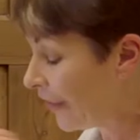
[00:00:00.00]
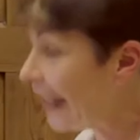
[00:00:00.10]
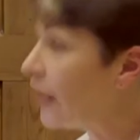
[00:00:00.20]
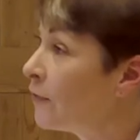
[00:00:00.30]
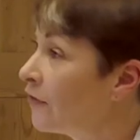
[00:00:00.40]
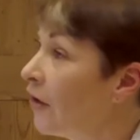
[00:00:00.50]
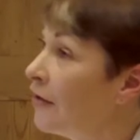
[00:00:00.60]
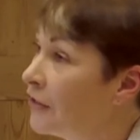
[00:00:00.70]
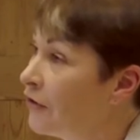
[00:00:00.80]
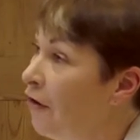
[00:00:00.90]
the EU
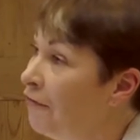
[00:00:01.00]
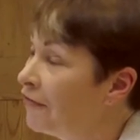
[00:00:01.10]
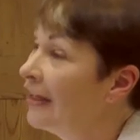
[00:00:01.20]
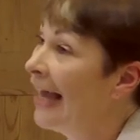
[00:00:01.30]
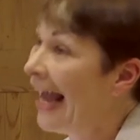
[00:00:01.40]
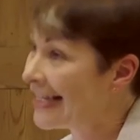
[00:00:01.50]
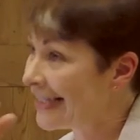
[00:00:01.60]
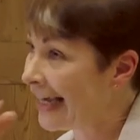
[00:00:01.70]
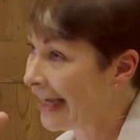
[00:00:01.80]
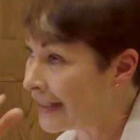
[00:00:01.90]
started off as
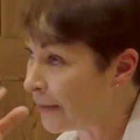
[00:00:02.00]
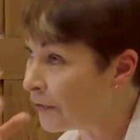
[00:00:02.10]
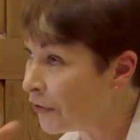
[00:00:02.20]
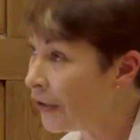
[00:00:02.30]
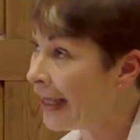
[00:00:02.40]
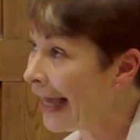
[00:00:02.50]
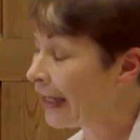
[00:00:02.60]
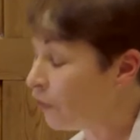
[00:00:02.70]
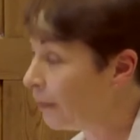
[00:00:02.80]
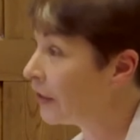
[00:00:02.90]
a, as a purely
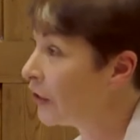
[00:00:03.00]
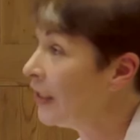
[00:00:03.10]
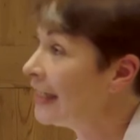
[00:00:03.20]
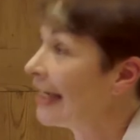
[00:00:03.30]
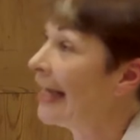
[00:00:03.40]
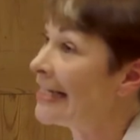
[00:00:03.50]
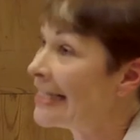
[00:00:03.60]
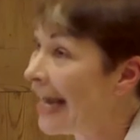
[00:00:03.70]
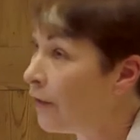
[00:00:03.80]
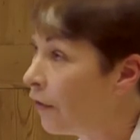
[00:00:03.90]
economic unit, and it's
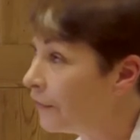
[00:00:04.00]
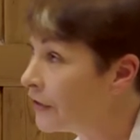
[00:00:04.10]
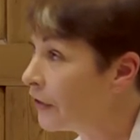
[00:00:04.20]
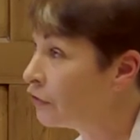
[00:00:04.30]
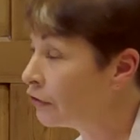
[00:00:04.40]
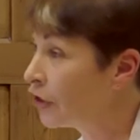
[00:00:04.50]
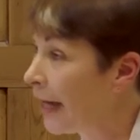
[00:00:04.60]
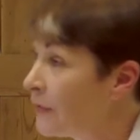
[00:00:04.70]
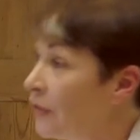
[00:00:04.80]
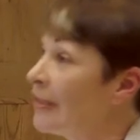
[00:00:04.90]
now got the social
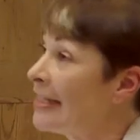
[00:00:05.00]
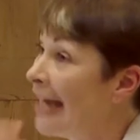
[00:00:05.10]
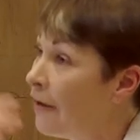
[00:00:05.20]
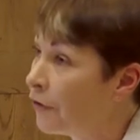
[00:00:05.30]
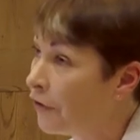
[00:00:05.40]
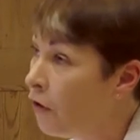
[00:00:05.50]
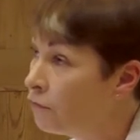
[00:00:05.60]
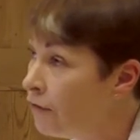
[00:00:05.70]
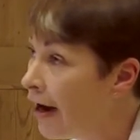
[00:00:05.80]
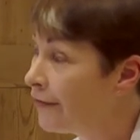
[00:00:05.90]
chapter. It's now got a whole
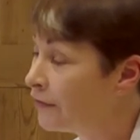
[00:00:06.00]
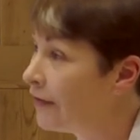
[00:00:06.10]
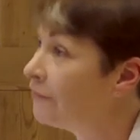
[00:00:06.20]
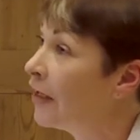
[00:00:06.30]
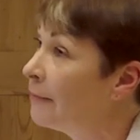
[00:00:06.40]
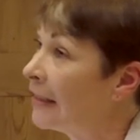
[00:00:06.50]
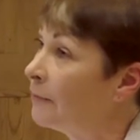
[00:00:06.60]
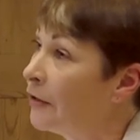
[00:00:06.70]
raft of environmental